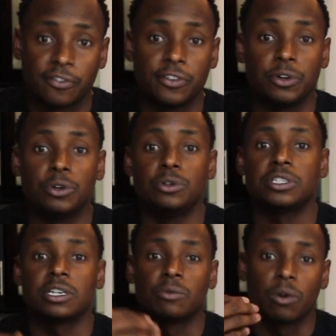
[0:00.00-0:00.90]

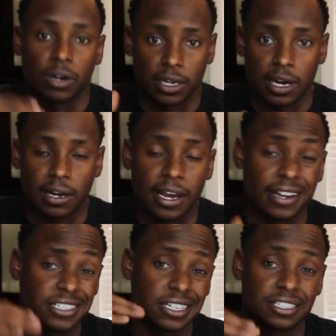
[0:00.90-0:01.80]
foods and working out
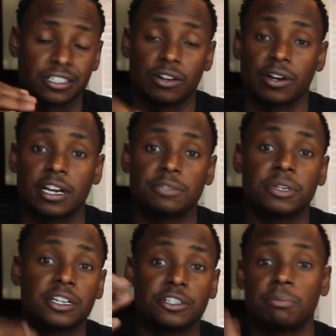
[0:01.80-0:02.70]
at such a young age
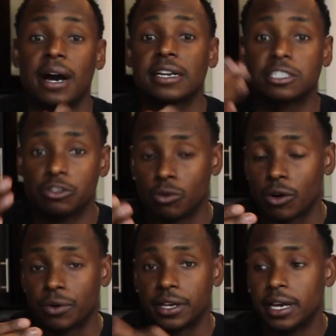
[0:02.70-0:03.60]
because your body's
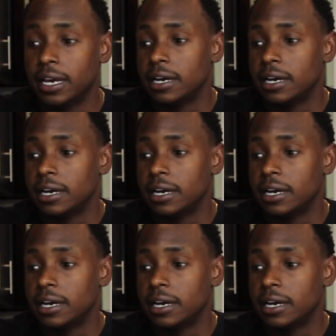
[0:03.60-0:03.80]
growing.